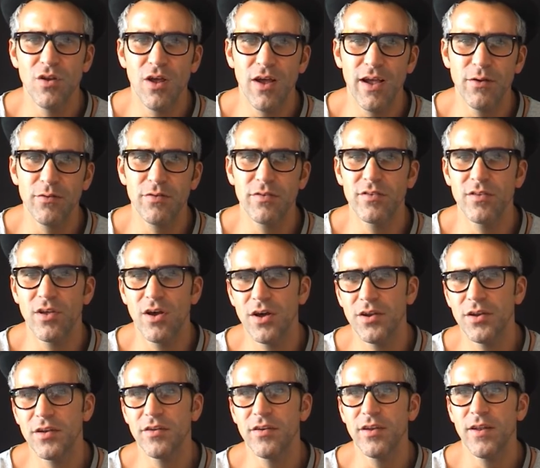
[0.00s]
know how it's
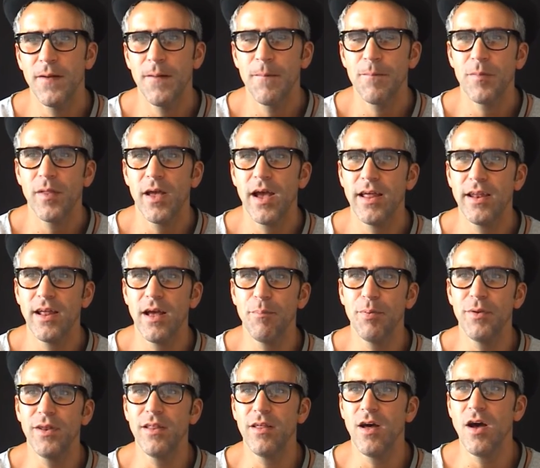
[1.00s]
done,
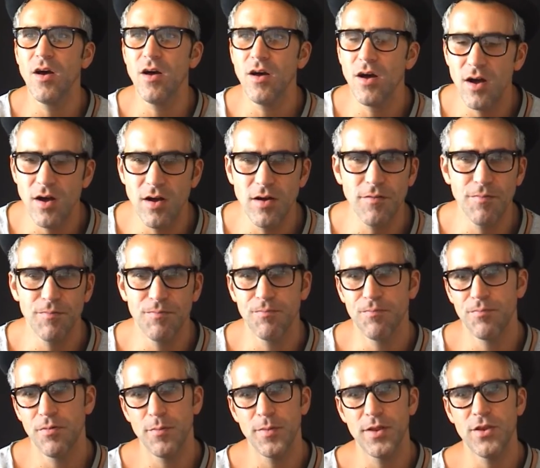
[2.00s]
but our
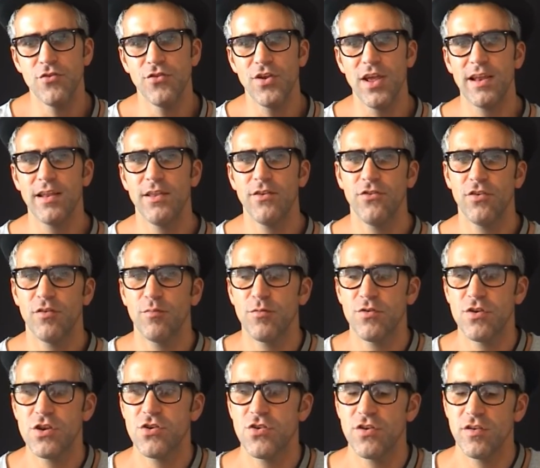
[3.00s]
blooming challenge as
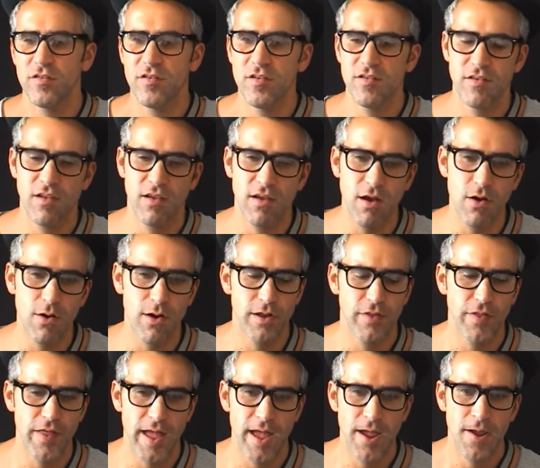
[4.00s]
magicians is to go
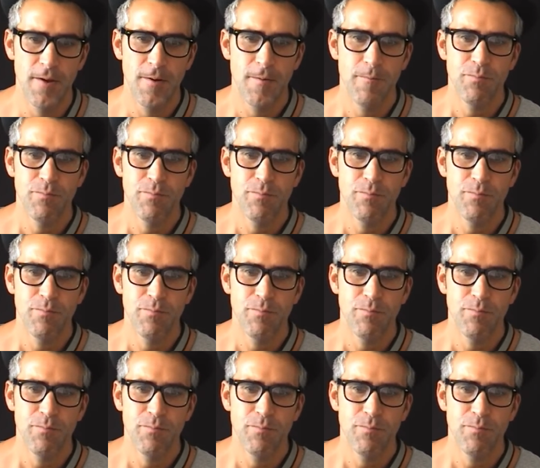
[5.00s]
out there